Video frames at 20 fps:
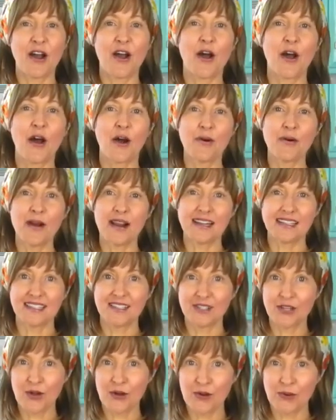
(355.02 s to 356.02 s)
Alright,
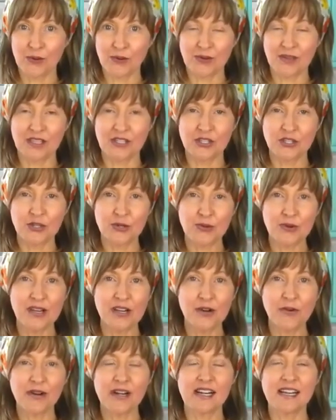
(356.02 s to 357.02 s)
so the two
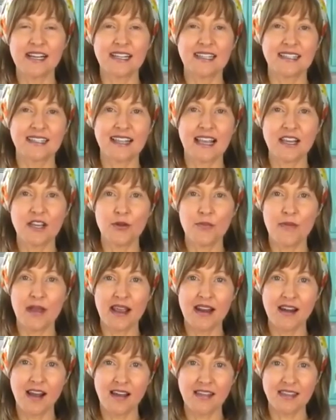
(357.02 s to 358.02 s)
ingredients that you
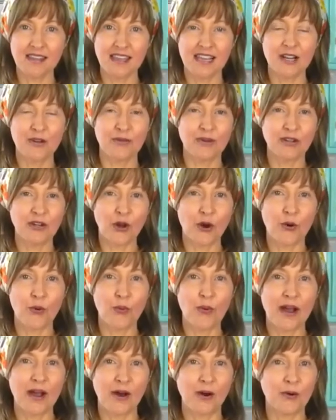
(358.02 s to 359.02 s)
may not think would go
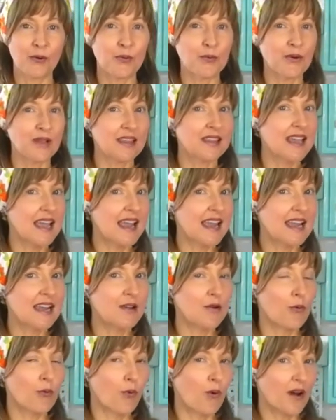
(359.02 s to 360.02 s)
well with
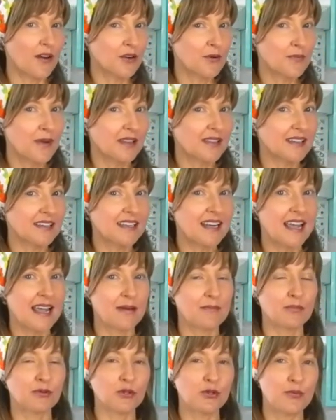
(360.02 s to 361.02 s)
a watermelon
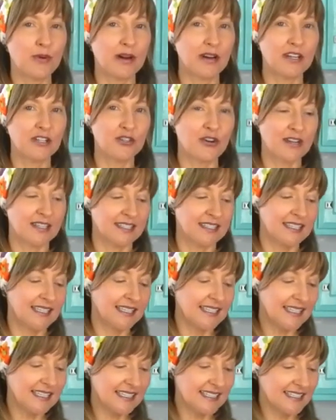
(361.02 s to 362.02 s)
and blueberry dressing
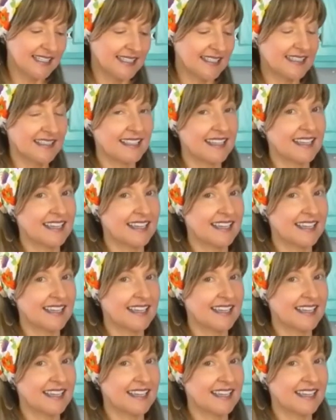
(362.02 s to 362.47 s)
is